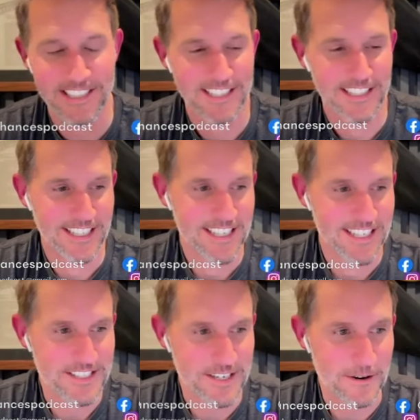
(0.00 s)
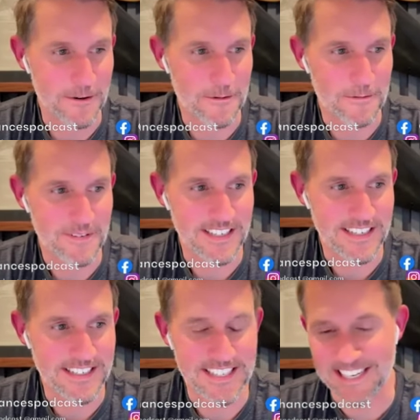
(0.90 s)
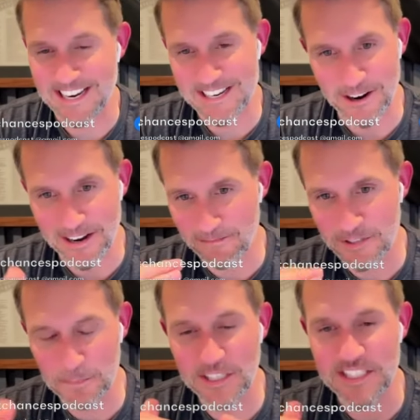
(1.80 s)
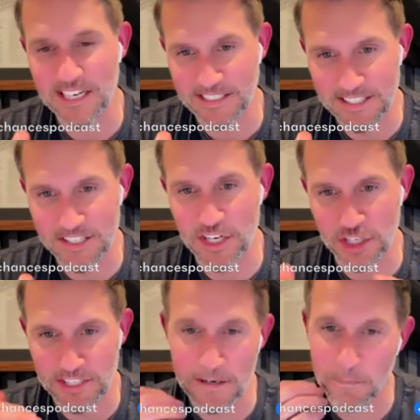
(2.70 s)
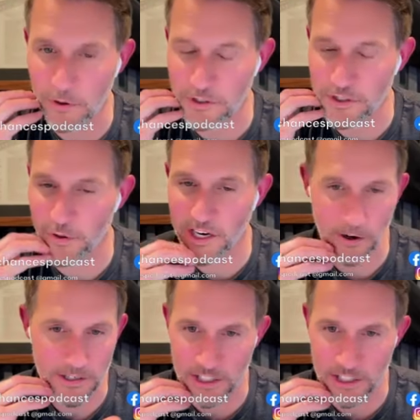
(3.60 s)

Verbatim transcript: Mm-hmm. So he's like, you know, split second decision, didn't pull the trigger.